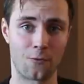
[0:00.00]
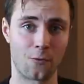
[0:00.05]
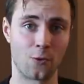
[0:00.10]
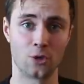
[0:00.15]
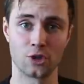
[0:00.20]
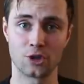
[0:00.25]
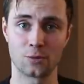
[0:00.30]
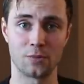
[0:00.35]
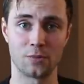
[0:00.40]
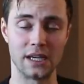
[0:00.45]

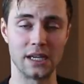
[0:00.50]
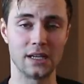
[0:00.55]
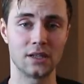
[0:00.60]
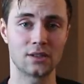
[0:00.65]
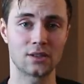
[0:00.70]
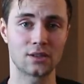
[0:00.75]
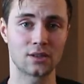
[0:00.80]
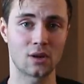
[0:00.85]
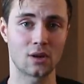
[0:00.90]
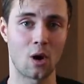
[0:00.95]
first
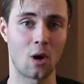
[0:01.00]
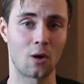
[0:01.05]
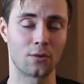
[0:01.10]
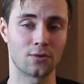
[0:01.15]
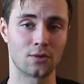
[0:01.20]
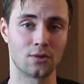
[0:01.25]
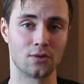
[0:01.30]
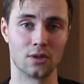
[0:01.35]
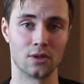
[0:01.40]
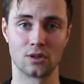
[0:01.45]
beat
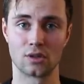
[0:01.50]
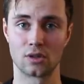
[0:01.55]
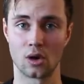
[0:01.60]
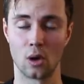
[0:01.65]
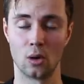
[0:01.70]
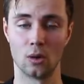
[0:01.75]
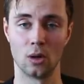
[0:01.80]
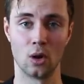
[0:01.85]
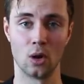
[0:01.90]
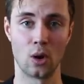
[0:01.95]
after the
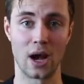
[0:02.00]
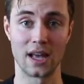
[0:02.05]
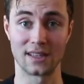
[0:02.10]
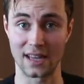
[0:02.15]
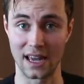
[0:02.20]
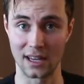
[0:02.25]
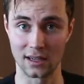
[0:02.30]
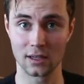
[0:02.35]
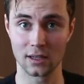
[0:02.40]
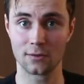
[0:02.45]
solo
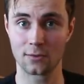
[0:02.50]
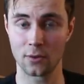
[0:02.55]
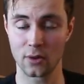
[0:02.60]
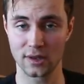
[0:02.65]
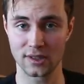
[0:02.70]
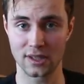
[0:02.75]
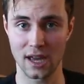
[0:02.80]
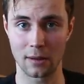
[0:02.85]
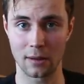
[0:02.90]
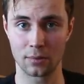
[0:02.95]
has ended, for
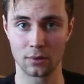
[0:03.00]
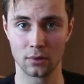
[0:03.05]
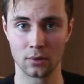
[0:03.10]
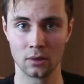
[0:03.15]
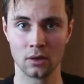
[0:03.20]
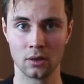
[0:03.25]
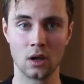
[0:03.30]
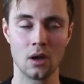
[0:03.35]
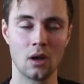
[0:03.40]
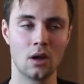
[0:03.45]

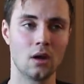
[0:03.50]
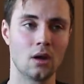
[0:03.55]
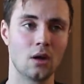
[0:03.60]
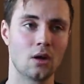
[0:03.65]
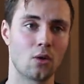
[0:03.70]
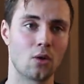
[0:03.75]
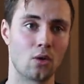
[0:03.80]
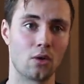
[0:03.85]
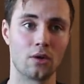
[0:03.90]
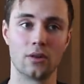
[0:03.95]
example.
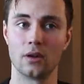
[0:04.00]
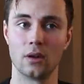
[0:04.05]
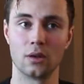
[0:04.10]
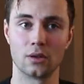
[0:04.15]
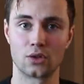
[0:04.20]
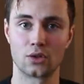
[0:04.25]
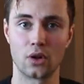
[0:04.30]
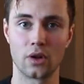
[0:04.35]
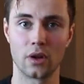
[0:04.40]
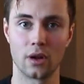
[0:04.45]
Or the
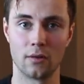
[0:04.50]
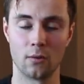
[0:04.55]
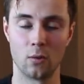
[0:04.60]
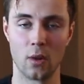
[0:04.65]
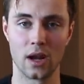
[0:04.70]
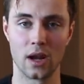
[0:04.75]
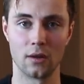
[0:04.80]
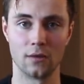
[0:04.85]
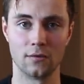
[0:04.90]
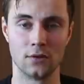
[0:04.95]
alternative
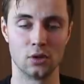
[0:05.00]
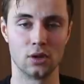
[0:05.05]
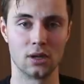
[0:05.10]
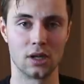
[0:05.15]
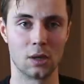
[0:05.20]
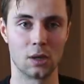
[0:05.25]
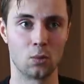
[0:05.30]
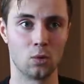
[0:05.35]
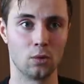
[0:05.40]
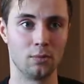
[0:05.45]
way of
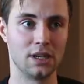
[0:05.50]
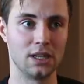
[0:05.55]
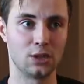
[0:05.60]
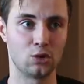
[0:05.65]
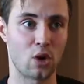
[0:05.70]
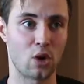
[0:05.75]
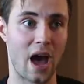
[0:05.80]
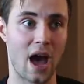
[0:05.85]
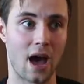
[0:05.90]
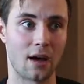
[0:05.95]
doing it would be
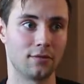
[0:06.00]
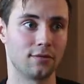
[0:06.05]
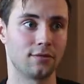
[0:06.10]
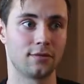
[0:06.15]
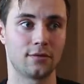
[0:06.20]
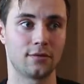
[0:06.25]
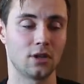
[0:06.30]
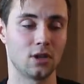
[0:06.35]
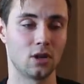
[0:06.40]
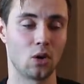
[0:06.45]
to
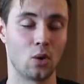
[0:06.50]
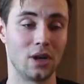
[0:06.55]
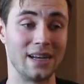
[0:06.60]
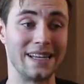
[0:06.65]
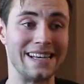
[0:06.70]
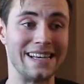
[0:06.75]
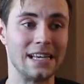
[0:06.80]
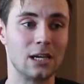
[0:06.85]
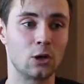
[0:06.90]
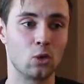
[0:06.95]
have, you know, an
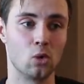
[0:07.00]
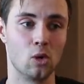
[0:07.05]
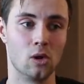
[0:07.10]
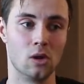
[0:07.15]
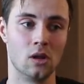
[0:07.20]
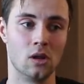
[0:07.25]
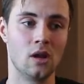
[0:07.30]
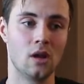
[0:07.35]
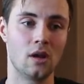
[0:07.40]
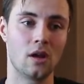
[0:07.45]

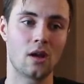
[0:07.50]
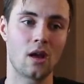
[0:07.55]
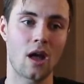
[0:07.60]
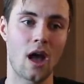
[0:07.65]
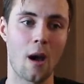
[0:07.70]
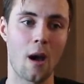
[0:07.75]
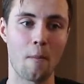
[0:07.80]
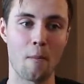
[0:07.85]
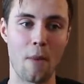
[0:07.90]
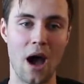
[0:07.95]
equal
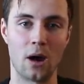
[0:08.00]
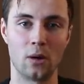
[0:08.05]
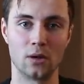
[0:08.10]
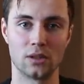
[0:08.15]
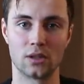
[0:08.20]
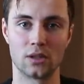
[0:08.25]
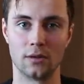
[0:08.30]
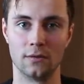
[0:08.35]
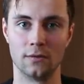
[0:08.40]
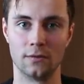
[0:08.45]

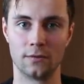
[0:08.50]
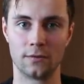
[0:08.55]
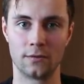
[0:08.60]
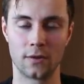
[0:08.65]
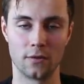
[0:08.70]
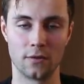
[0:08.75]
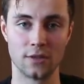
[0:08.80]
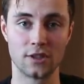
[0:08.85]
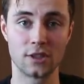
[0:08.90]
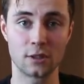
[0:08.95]
amount
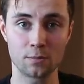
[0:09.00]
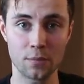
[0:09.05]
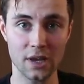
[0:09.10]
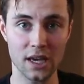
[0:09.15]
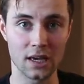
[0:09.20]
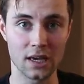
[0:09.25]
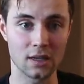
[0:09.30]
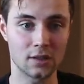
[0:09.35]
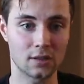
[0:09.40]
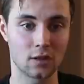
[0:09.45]
of, of
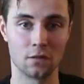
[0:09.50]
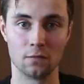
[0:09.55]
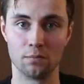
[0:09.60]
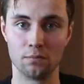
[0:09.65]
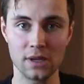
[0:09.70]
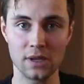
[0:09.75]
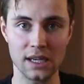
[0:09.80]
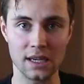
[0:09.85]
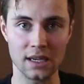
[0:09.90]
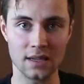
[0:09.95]
space,
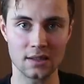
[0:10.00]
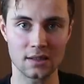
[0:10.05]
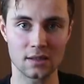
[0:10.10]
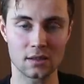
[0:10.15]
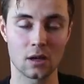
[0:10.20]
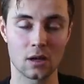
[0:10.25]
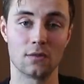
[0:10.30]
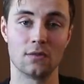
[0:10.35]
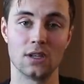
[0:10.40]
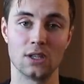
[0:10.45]
of
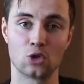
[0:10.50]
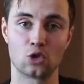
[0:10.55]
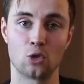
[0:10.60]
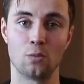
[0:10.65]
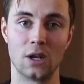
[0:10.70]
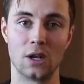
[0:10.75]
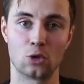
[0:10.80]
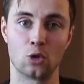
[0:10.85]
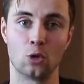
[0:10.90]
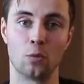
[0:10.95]
beats, of
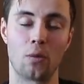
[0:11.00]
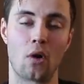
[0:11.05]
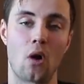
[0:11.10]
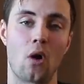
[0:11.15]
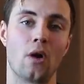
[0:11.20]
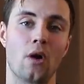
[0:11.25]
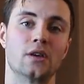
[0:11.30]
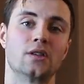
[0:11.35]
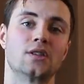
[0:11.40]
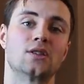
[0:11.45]
instrumental
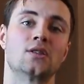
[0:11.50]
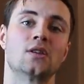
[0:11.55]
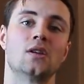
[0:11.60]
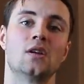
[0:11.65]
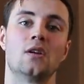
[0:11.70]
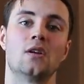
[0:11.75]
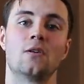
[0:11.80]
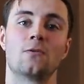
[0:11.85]
parts